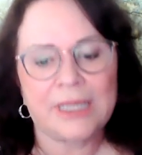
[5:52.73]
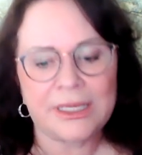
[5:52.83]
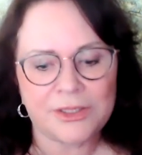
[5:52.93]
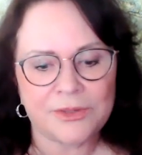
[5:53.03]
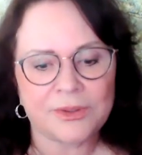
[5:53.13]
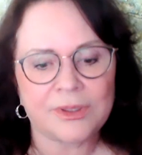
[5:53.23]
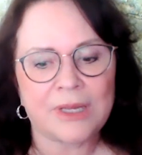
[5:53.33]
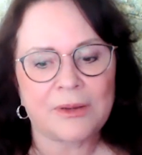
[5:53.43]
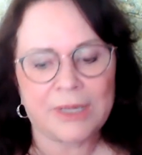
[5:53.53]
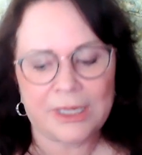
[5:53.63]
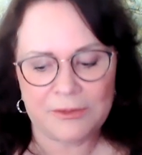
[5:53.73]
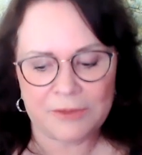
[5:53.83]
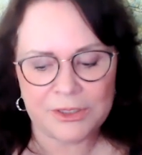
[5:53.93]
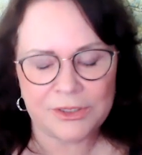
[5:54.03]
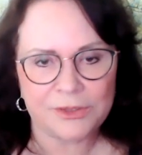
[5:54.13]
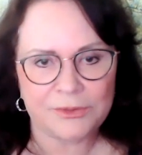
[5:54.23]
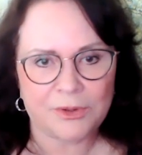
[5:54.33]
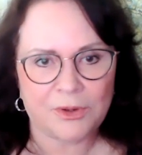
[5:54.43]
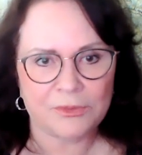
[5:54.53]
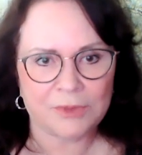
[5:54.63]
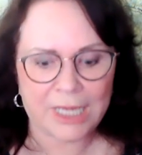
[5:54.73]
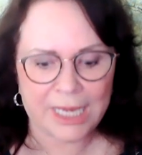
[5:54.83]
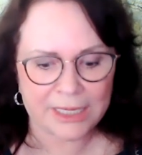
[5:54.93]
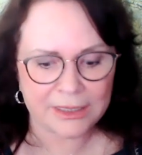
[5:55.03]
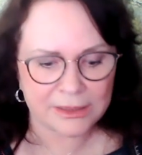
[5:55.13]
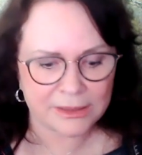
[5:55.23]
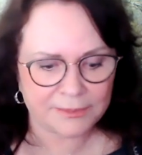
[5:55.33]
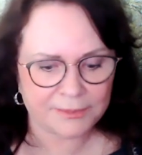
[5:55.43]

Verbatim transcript: they don't allow anyone to own land